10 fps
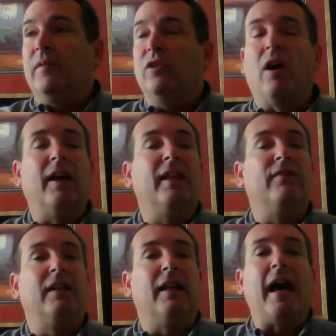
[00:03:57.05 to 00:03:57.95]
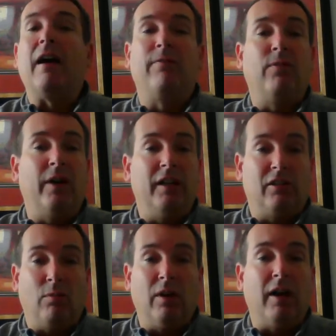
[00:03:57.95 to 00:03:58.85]
Not even halfway
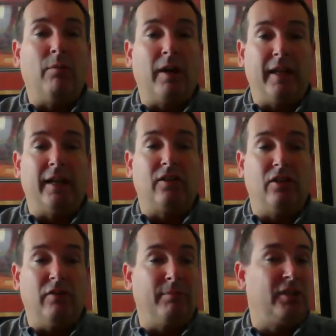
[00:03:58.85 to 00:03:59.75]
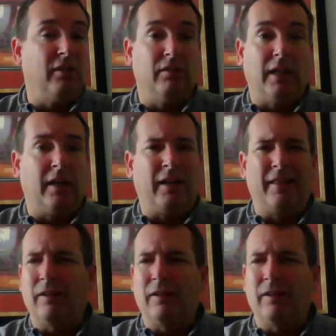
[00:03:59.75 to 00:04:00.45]
to where I want to get to. I'm still down, I think